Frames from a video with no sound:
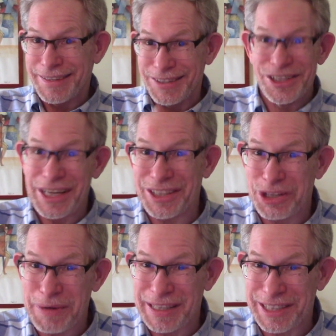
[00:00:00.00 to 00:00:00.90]
You're not going
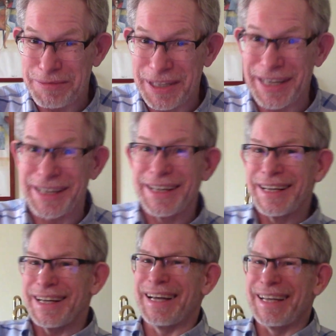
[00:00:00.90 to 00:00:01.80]
to go back to the beginning.
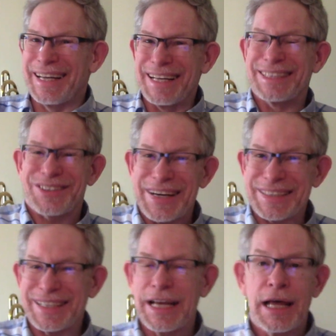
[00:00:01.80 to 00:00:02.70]
It's
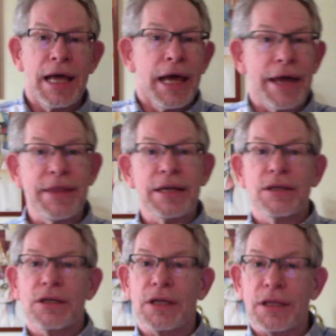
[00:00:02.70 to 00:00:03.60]
crazy. And
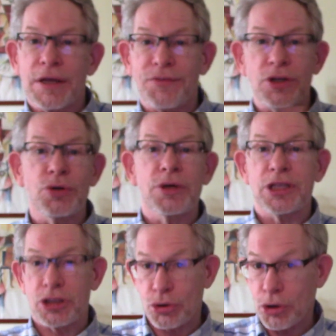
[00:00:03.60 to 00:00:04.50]
then if you're doing a
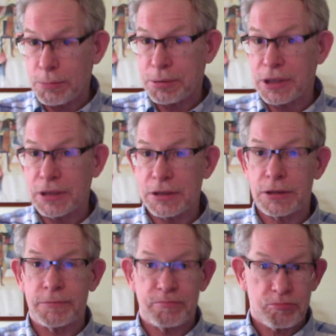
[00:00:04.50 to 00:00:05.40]
short
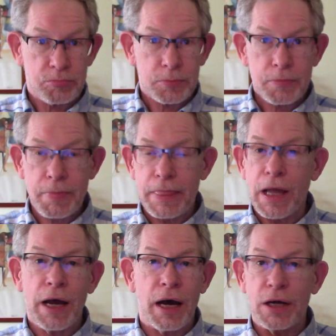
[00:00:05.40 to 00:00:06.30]
piece,
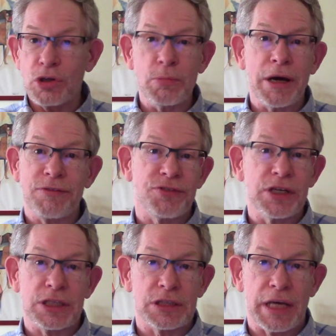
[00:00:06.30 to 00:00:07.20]
you might
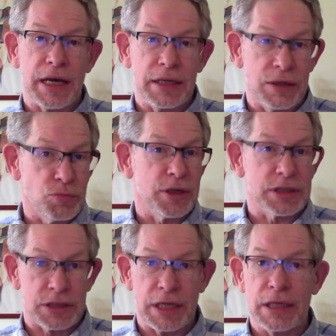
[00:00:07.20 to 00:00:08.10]
finish that in one
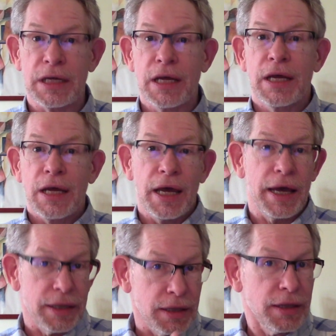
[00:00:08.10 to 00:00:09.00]
sitting,
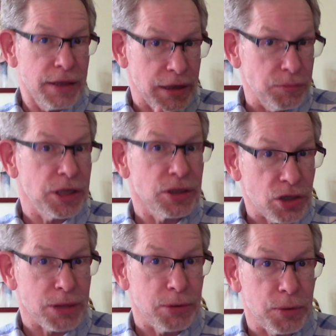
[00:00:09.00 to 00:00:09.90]
and then we can
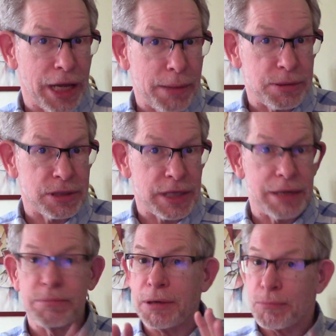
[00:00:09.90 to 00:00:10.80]
talk about what happens
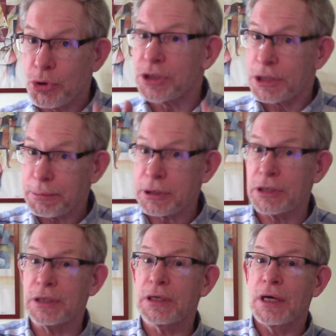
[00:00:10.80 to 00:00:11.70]
then. But more
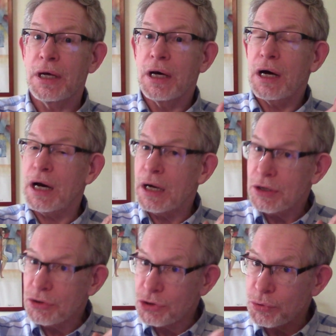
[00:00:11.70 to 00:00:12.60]
typically,
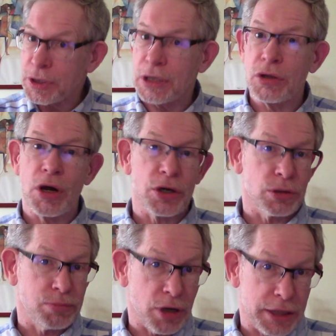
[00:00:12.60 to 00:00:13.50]
you're doing a
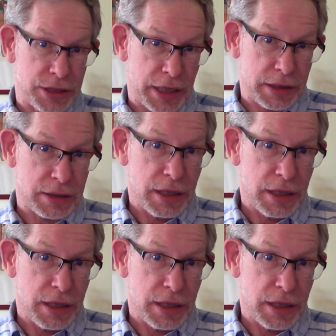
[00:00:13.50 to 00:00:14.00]
longer project,